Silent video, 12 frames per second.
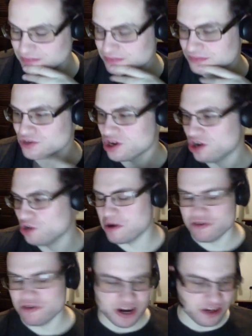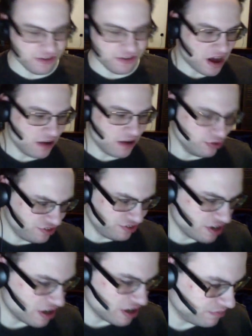I hope our regular followers
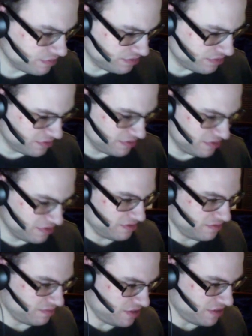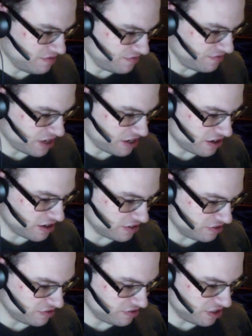come, even if K-Gods
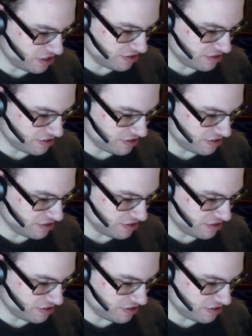isn't here.